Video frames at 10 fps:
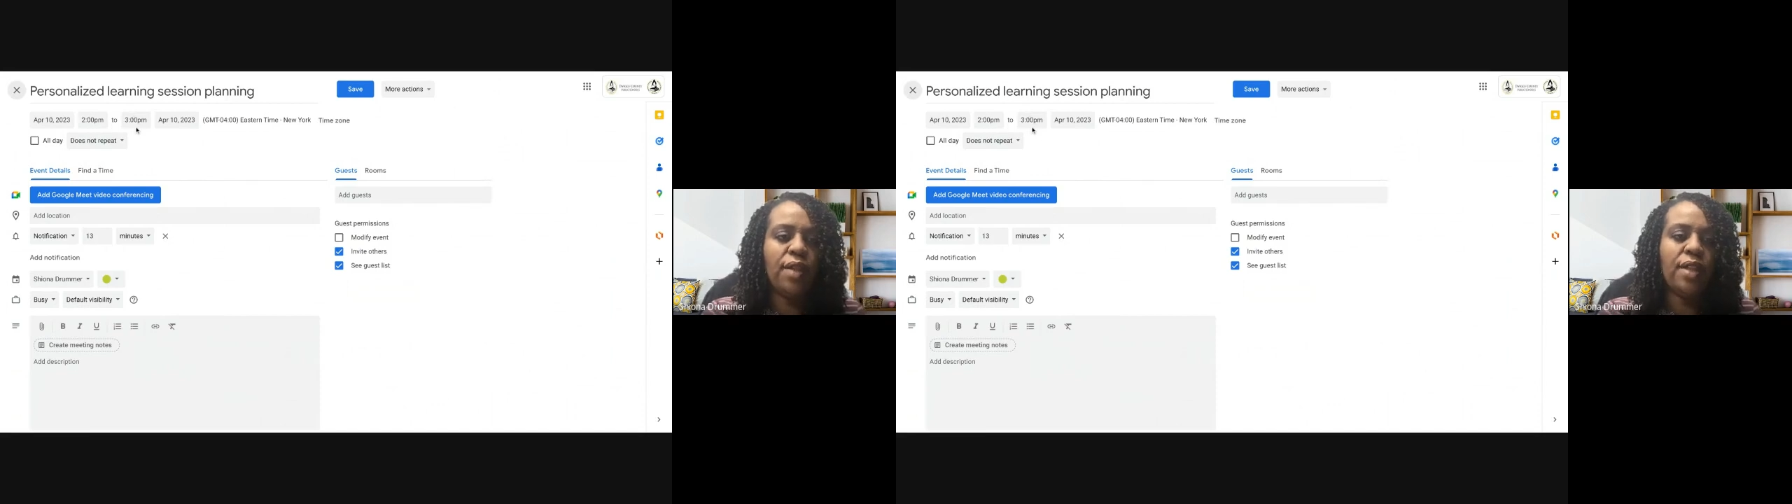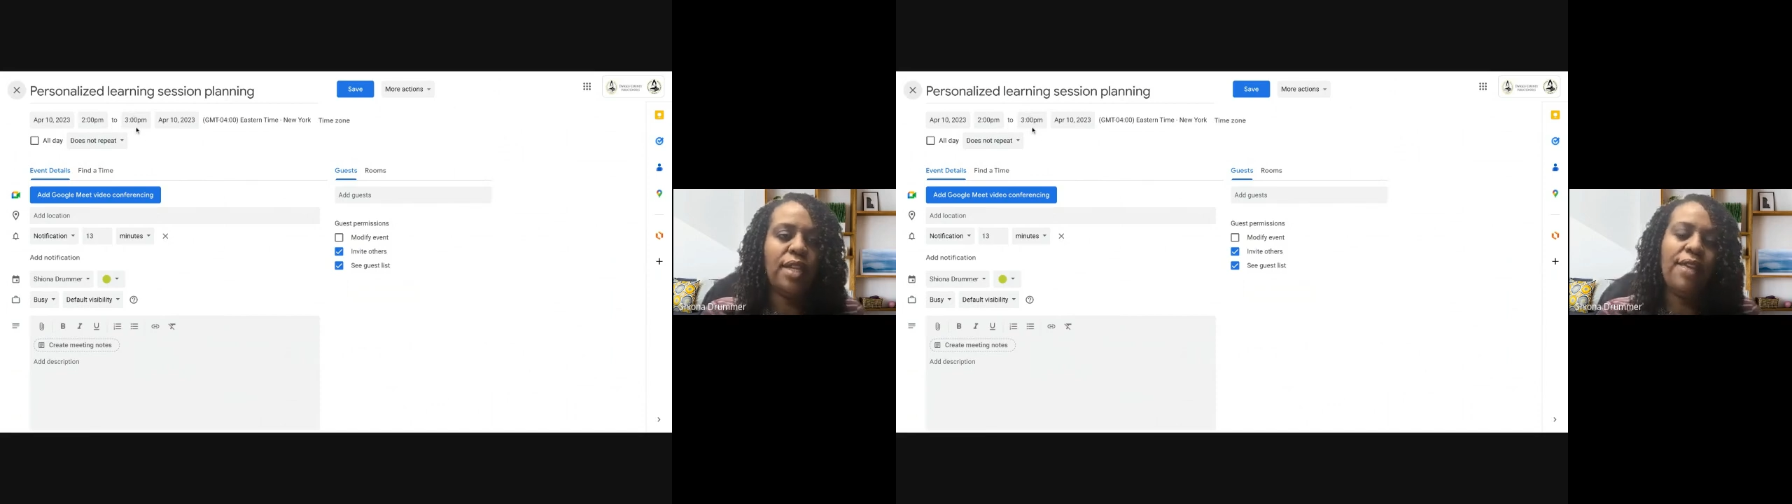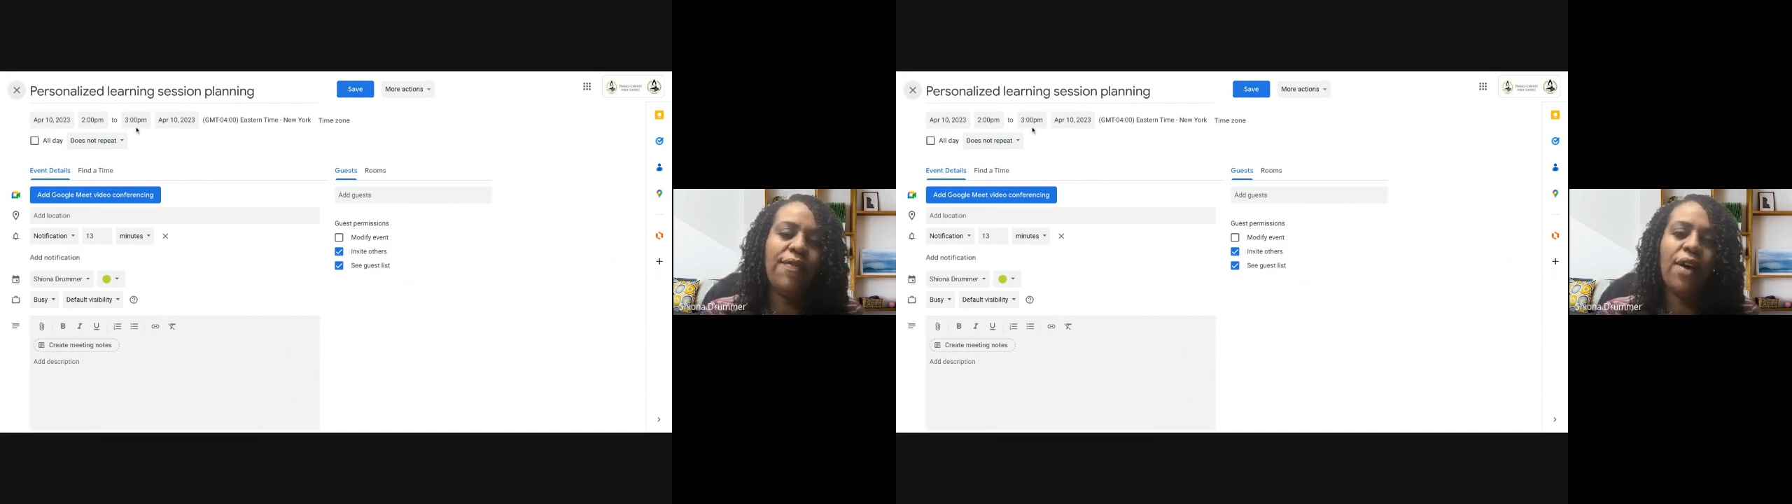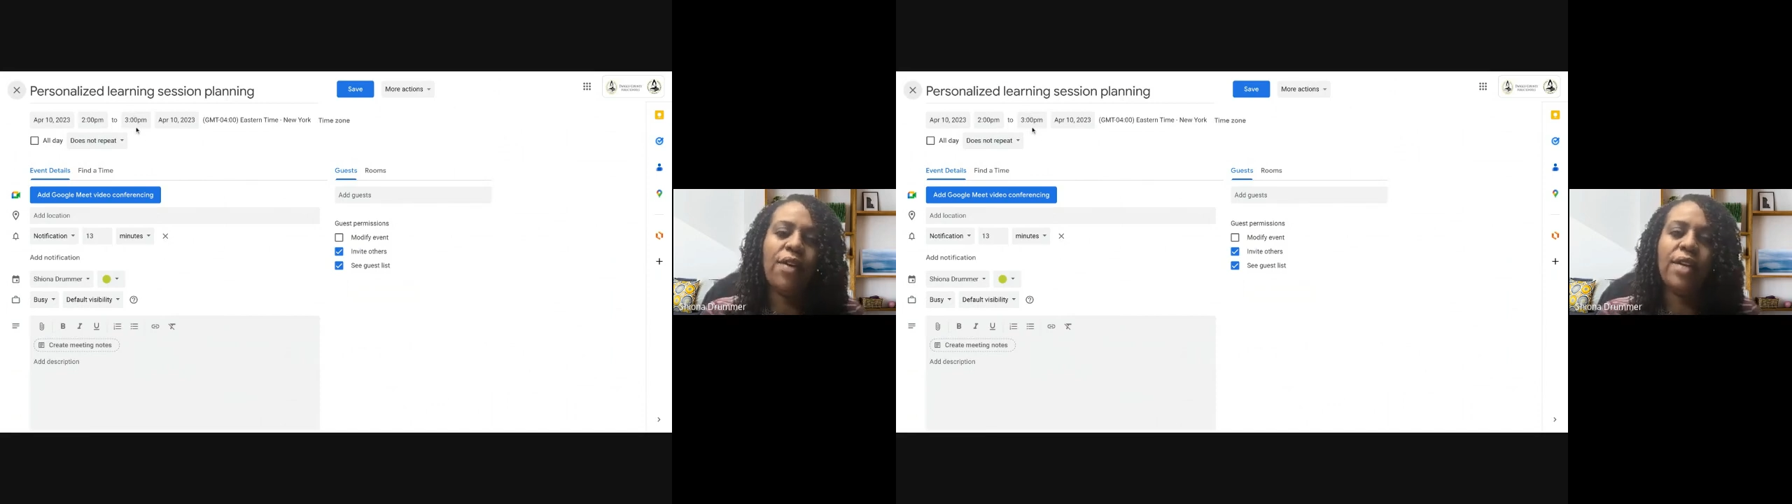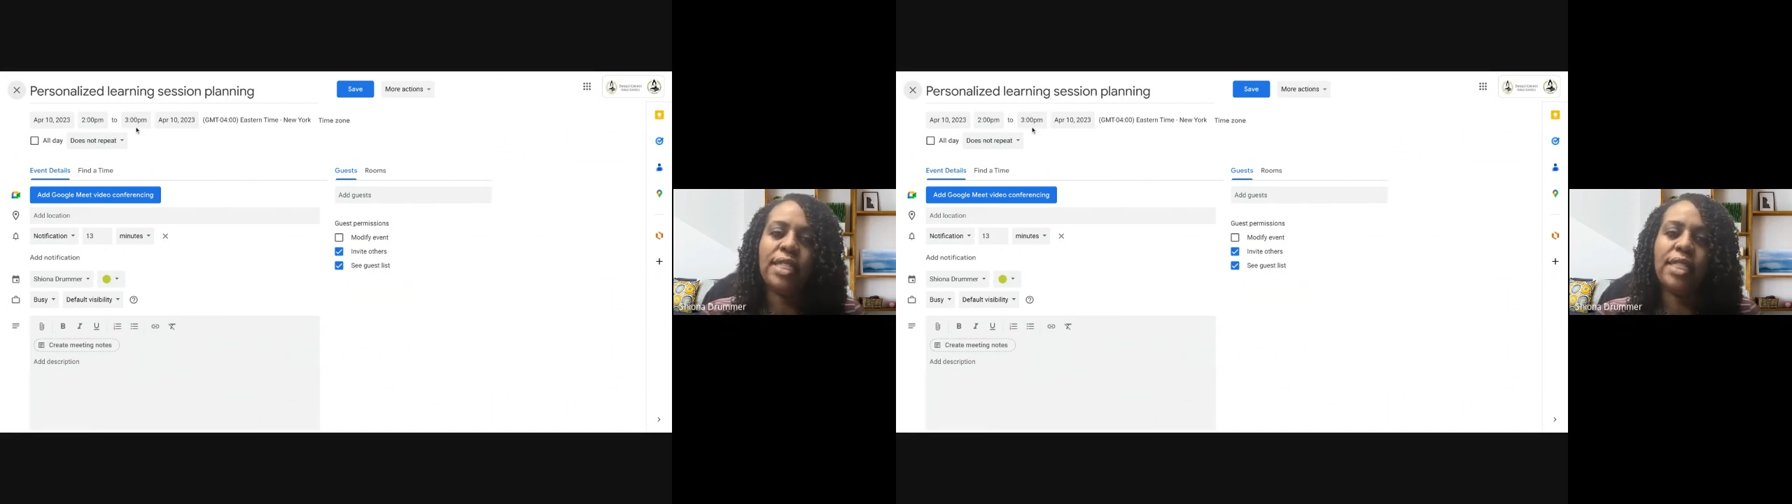The default
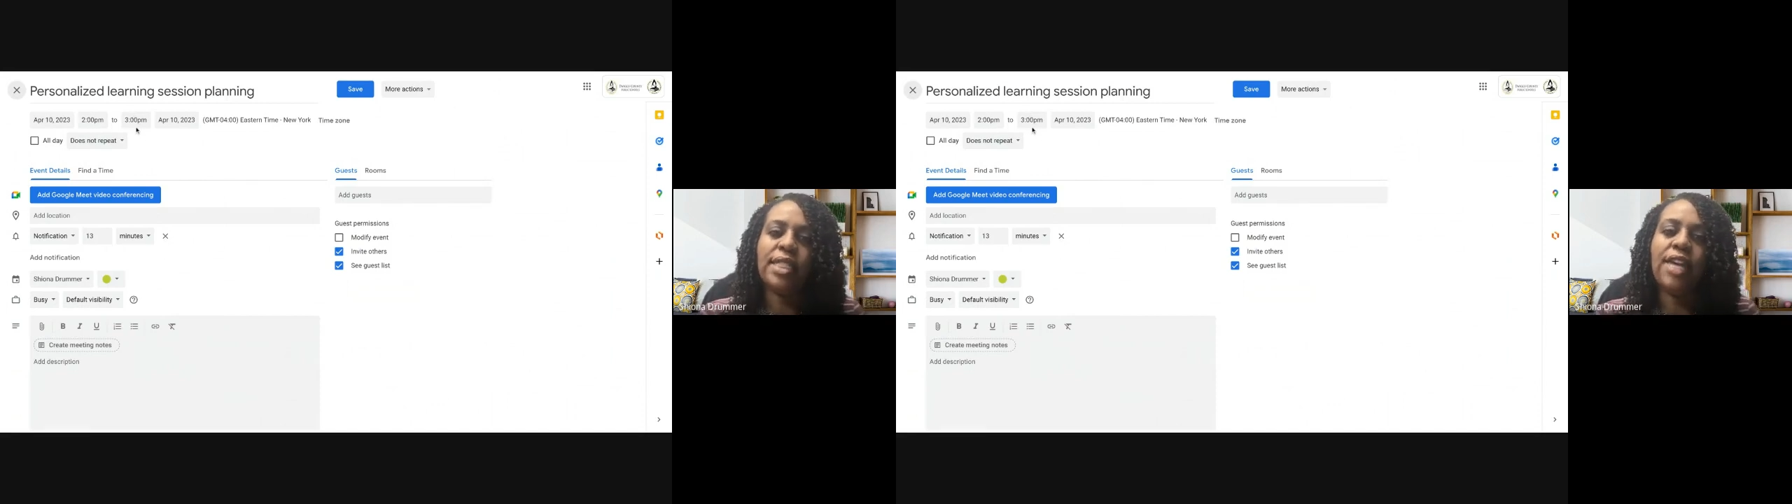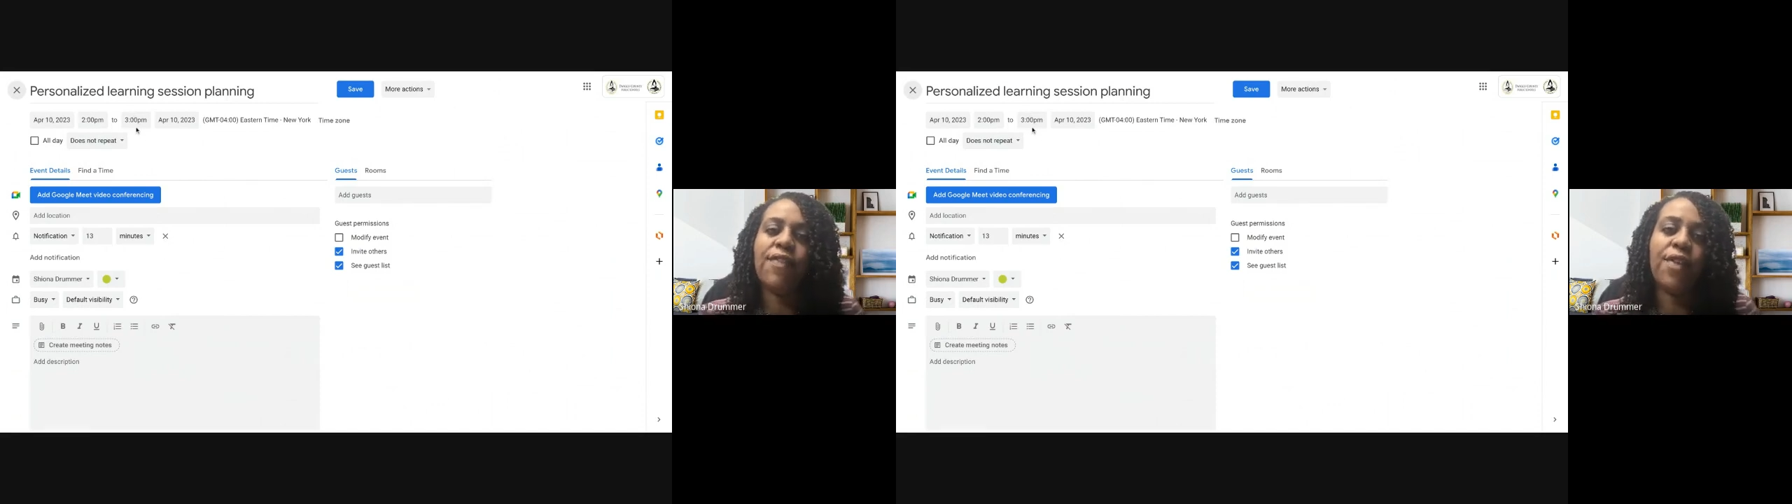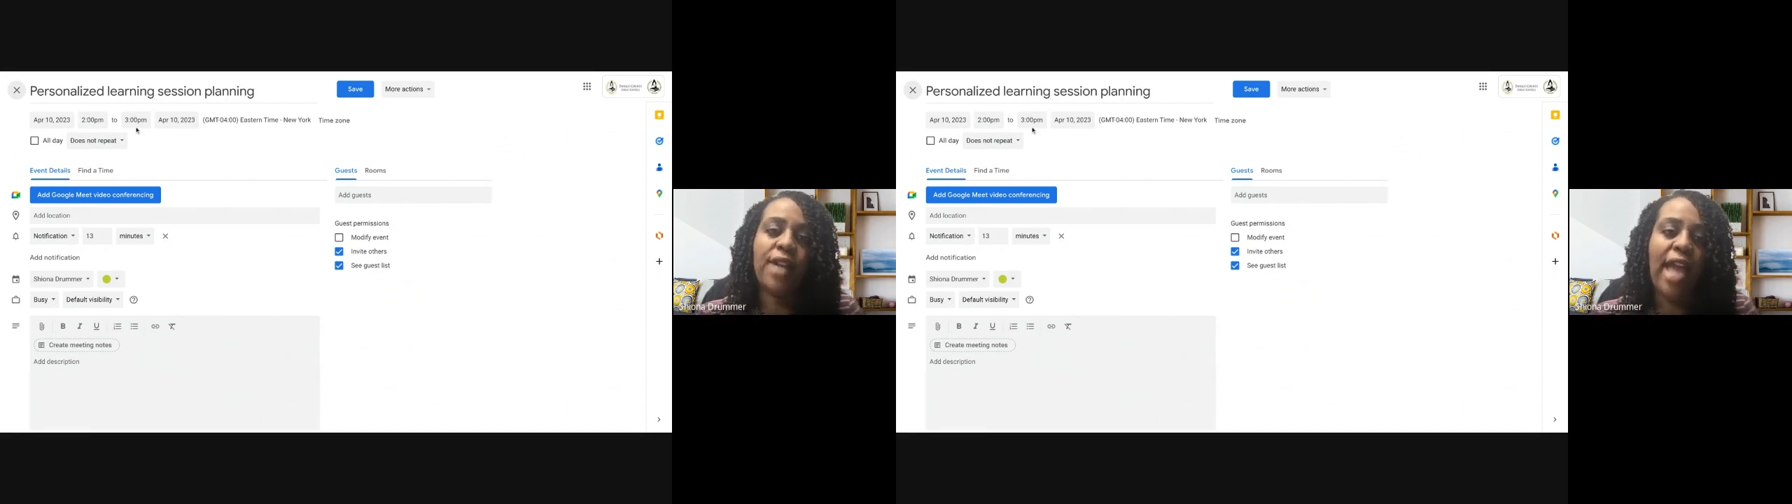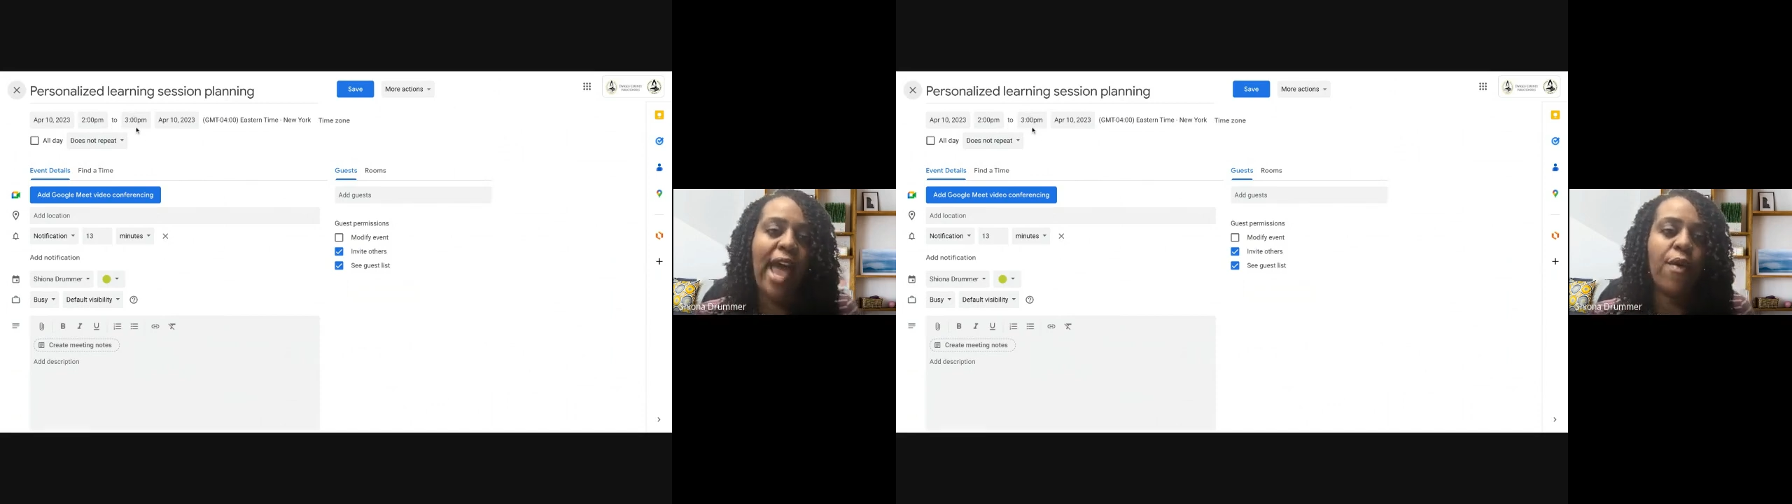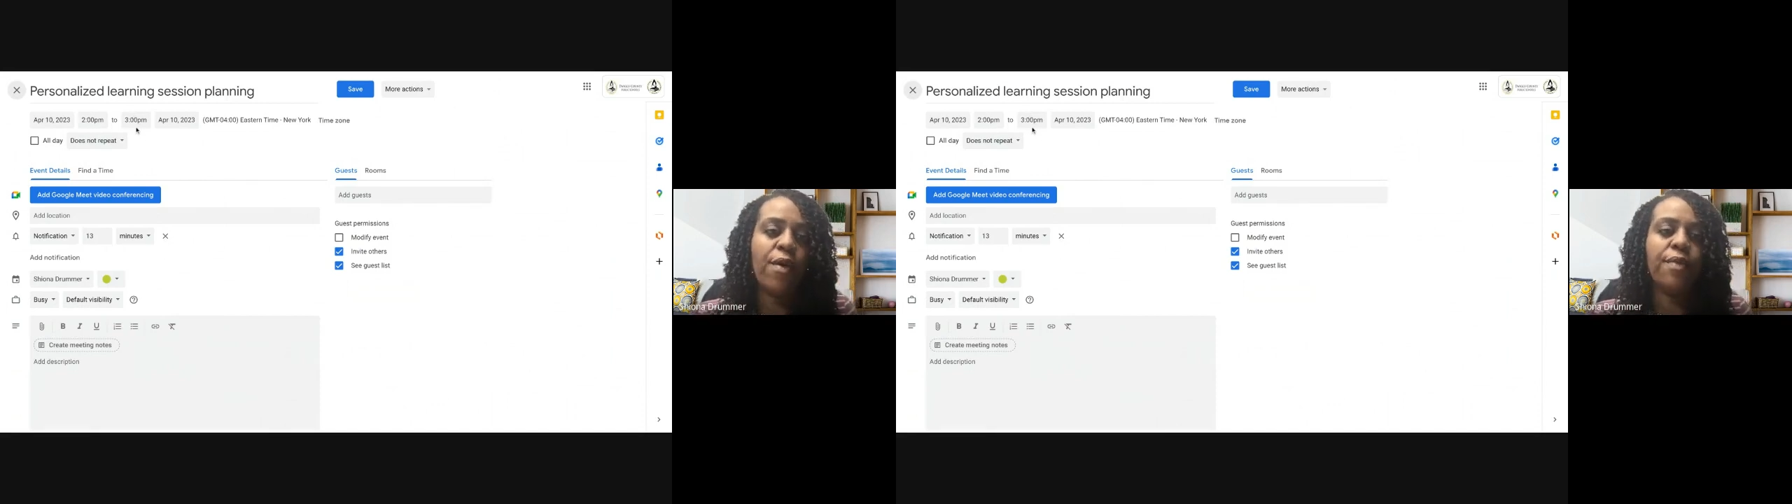is to set for an
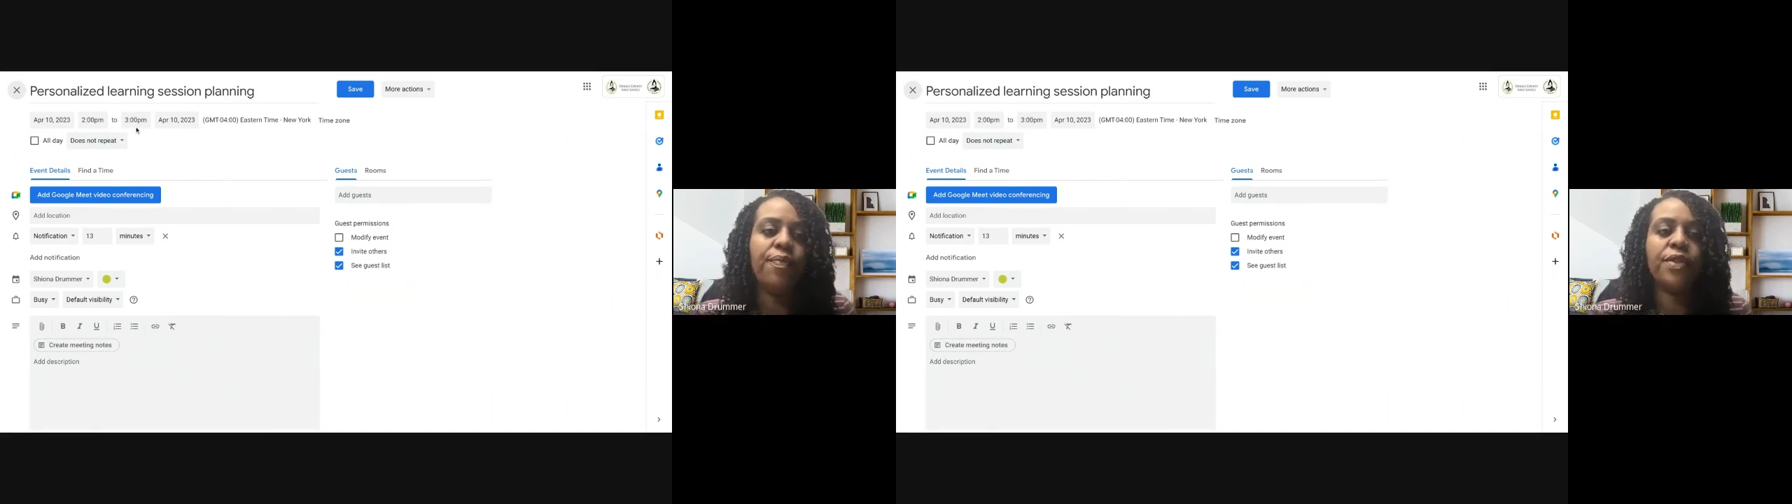hour.